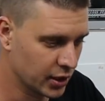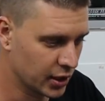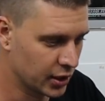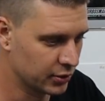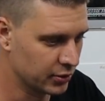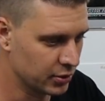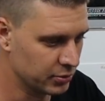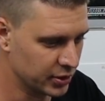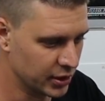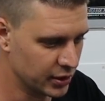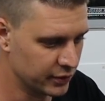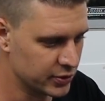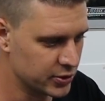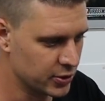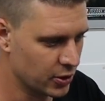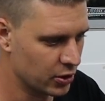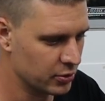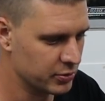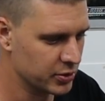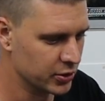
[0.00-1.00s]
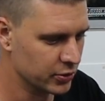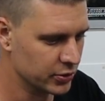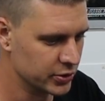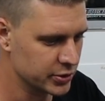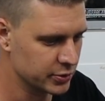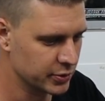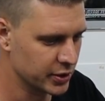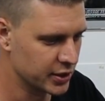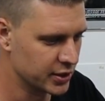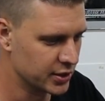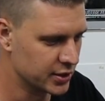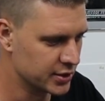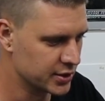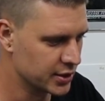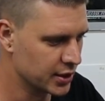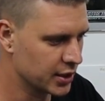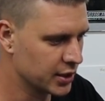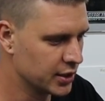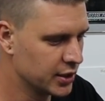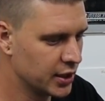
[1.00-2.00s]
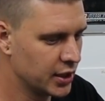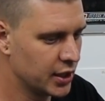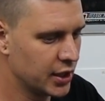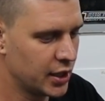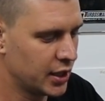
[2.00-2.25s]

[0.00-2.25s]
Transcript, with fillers: Uh, we believe it's going to be all sweet. So